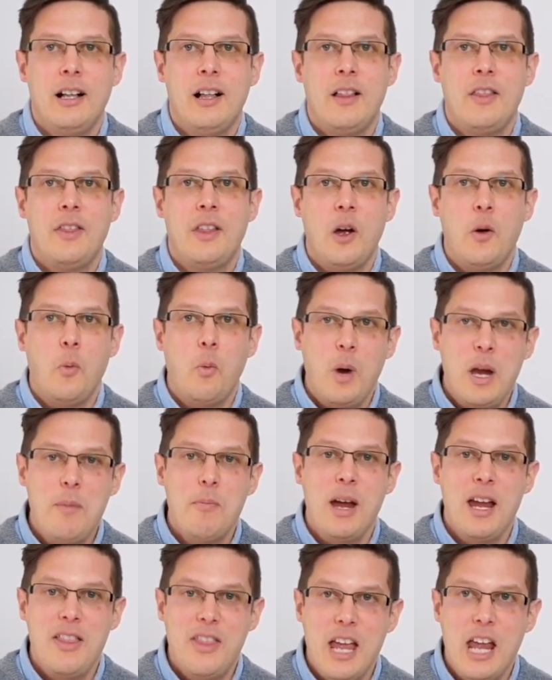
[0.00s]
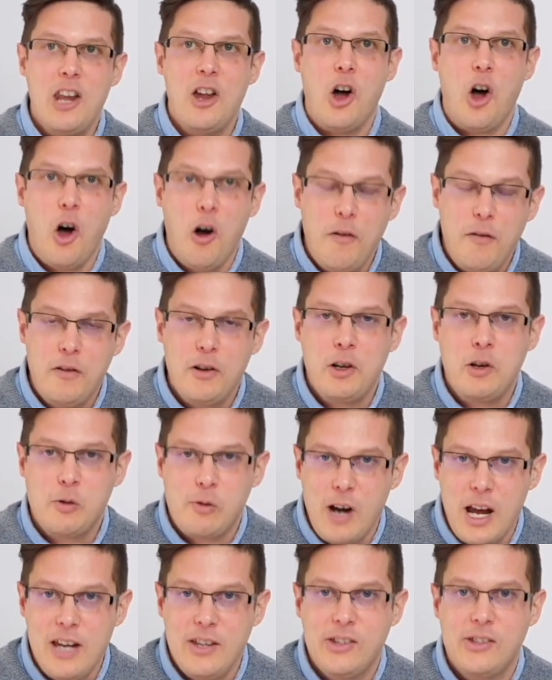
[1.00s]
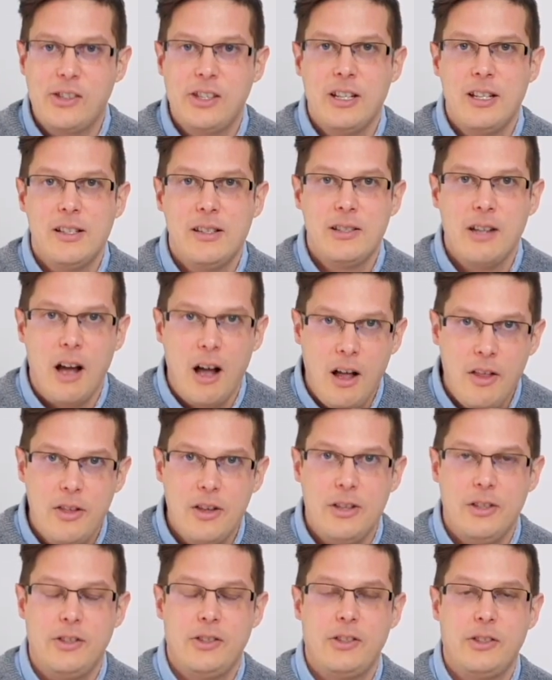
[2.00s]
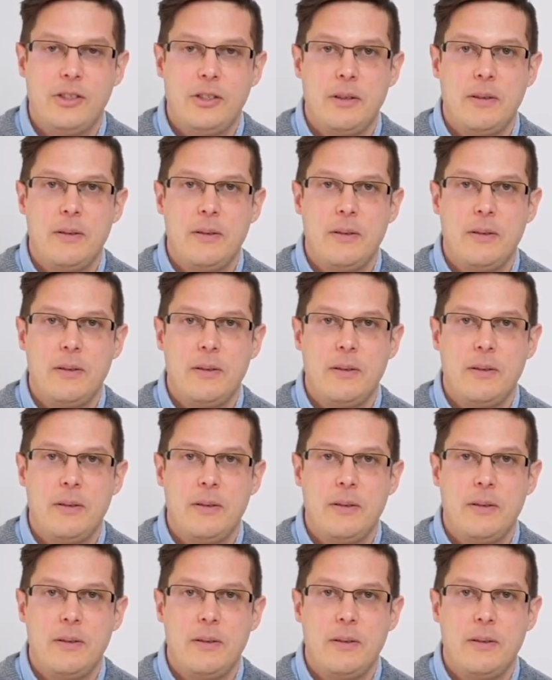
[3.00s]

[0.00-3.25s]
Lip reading: that we may then offer grace to others.